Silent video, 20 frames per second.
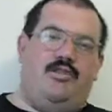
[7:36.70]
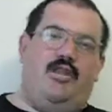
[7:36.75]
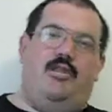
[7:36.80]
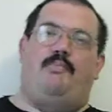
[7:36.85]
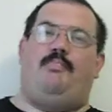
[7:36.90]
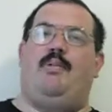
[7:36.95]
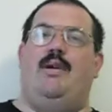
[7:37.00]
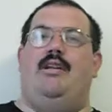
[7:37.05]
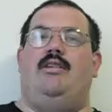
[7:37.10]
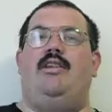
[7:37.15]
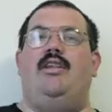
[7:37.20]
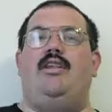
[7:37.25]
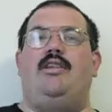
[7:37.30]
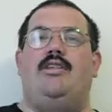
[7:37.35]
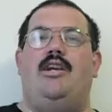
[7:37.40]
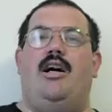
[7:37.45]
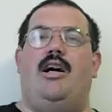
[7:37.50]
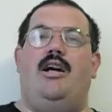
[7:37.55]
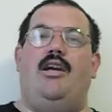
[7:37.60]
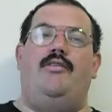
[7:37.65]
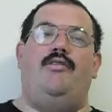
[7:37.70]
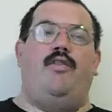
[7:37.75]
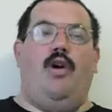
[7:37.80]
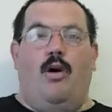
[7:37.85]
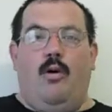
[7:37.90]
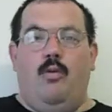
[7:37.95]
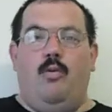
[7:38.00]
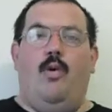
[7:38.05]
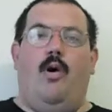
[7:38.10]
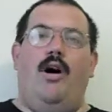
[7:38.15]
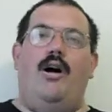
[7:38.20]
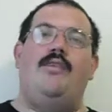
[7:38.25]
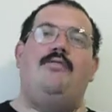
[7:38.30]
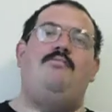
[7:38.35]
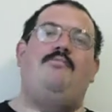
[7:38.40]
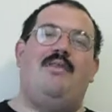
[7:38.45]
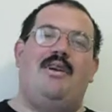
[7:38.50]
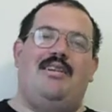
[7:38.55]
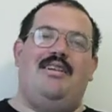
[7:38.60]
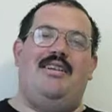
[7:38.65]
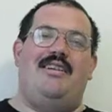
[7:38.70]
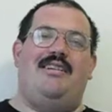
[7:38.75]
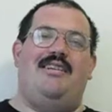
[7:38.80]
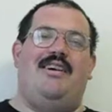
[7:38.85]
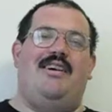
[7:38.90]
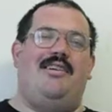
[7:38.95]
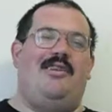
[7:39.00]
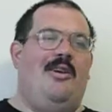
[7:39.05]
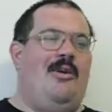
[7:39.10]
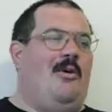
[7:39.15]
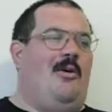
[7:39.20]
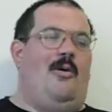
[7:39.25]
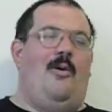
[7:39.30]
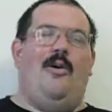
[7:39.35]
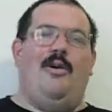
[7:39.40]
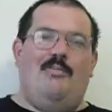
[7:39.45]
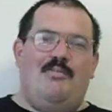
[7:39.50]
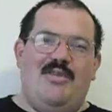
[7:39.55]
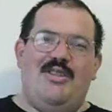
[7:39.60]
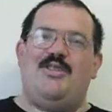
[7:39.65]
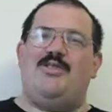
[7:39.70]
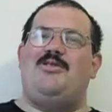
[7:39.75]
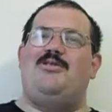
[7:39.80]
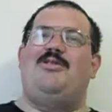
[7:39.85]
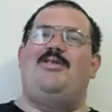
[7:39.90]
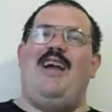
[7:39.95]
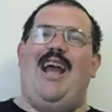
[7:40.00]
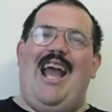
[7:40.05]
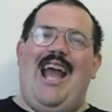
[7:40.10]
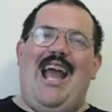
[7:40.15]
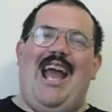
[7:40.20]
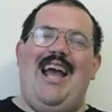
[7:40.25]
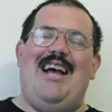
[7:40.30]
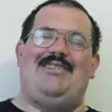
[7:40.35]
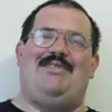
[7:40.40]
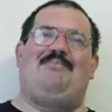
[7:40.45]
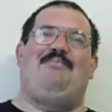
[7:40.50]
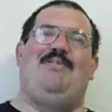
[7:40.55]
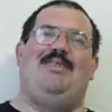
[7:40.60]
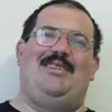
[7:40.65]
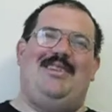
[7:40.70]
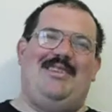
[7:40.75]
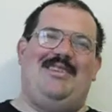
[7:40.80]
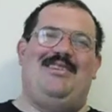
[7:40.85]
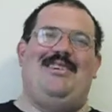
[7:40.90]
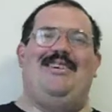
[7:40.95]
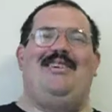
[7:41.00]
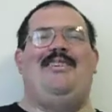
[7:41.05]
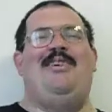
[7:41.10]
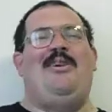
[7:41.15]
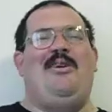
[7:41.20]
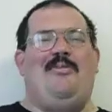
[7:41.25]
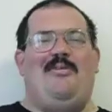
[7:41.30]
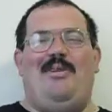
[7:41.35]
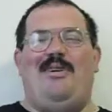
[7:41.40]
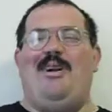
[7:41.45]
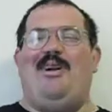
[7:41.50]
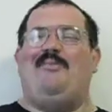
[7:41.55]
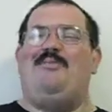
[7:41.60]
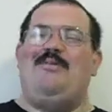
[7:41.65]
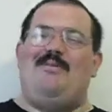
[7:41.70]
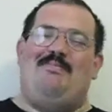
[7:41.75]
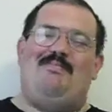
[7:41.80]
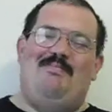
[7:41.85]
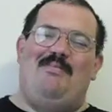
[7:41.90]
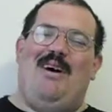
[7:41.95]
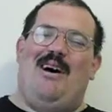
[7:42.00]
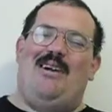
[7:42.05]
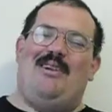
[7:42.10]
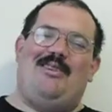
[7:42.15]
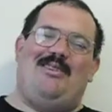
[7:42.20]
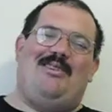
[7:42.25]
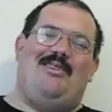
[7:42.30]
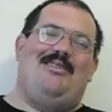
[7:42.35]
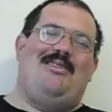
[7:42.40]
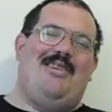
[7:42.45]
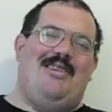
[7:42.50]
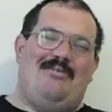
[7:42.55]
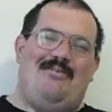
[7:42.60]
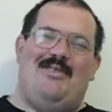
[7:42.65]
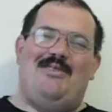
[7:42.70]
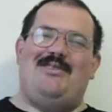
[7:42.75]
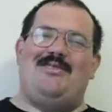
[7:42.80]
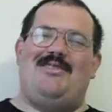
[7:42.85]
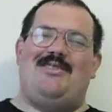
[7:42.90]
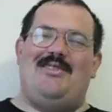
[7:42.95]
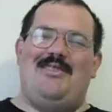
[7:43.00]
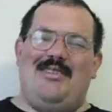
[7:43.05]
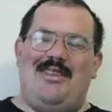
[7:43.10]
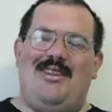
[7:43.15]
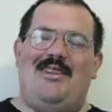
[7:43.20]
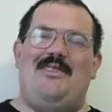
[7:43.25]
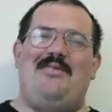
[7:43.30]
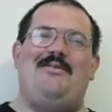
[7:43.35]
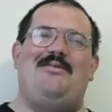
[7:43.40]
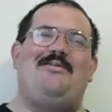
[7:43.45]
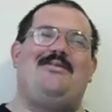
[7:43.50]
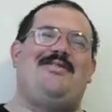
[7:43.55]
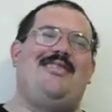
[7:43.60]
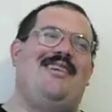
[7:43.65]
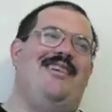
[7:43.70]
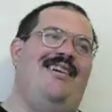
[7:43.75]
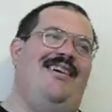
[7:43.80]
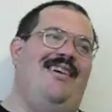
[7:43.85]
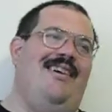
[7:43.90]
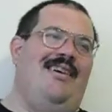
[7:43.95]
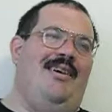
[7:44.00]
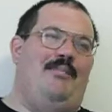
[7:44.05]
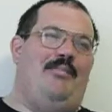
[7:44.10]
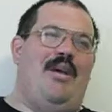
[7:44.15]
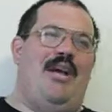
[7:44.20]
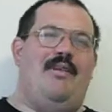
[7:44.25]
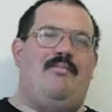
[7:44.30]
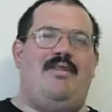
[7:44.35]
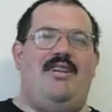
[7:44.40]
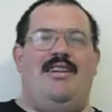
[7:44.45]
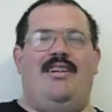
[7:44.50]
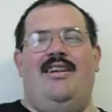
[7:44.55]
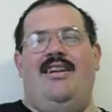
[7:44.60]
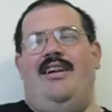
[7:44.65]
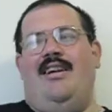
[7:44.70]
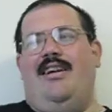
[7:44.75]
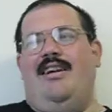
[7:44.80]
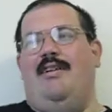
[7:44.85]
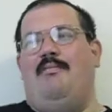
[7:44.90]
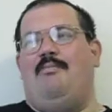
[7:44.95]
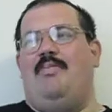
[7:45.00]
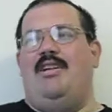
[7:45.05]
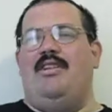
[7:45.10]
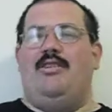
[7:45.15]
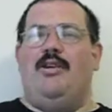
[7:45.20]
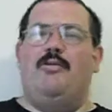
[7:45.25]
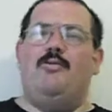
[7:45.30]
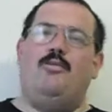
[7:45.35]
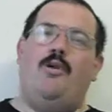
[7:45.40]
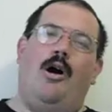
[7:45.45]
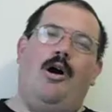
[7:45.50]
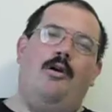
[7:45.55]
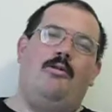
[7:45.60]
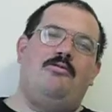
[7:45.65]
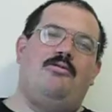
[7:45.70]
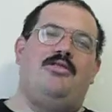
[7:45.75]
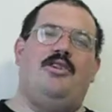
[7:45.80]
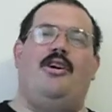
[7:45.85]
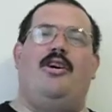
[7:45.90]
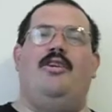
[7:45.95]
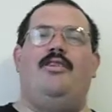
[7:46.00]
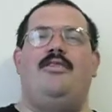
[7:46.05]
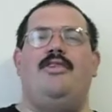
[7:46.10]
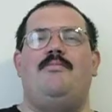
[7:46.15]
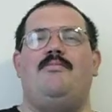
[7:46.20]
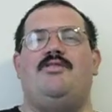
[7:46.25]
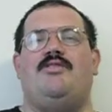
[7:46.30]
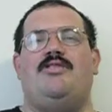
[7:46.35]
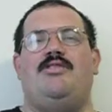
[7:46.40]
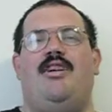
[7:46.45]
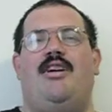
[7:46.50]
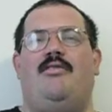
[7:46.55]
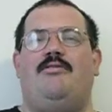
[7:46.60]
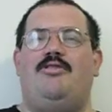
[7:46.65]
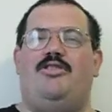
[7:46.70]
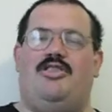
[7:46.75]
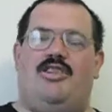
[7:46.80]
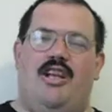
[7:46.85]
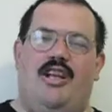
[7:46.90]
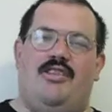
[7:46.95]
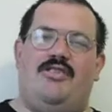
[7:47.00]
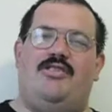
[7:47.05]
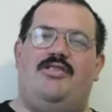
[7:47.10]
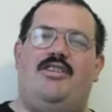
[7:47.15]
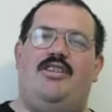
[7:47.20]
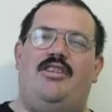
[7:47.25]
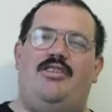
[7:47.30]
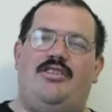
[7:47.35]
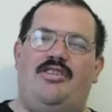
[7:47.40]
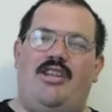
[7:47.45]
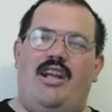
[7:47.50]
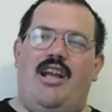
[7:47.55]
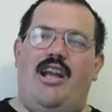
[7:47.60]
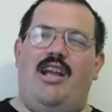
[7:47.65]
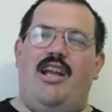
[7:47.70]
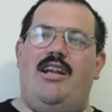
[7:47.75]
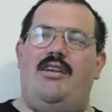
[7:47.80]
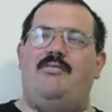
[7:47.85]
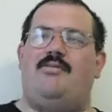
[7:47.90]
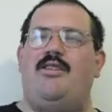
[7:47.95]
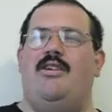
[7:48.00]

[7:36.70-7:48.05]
Billy Gunn, the one Billy Gunn, or Mr. Ass Billy Gunn, whatever moniker he wants to use. Maybe it'd be the Road Dogg himself, Jesse James,